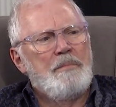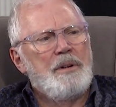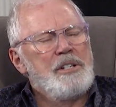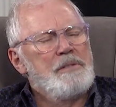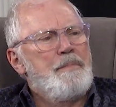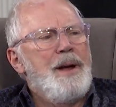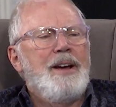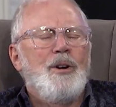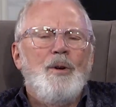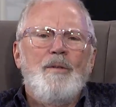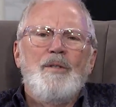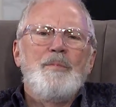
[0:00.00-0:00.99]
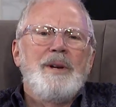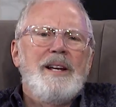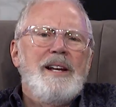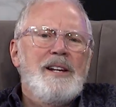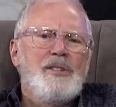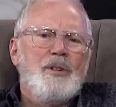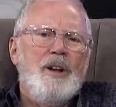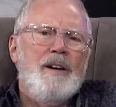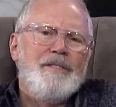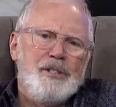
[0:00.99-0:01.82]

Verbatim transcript: But his banner over me is love.